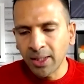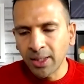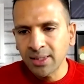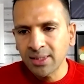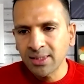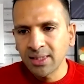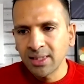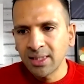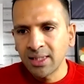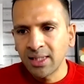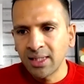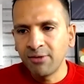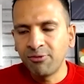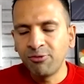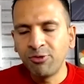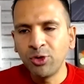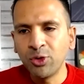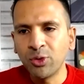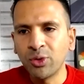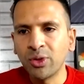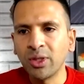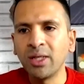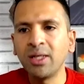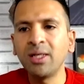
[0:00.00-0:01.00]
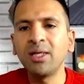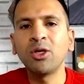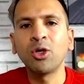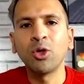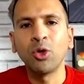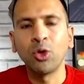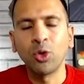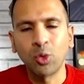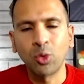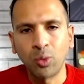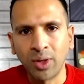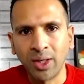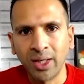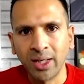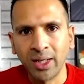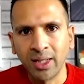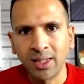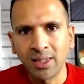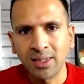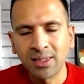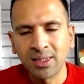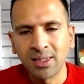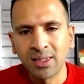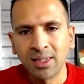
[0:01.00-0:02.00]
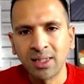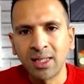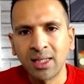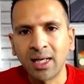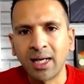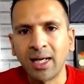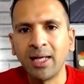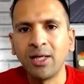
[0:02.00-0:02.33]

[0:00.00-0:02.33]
But if you can go quiet